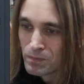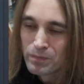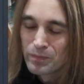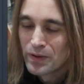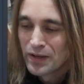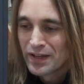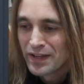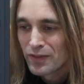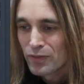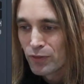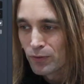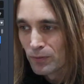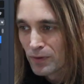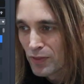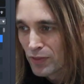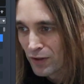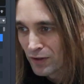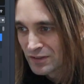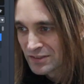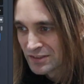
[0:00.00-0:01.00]
pay
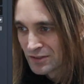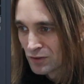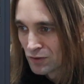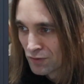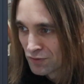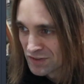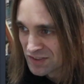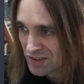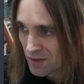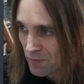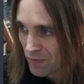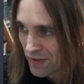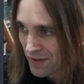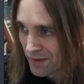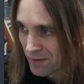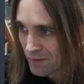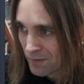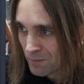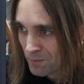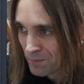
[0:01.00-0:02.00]
3,000 euro for
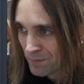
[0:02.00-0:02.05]
something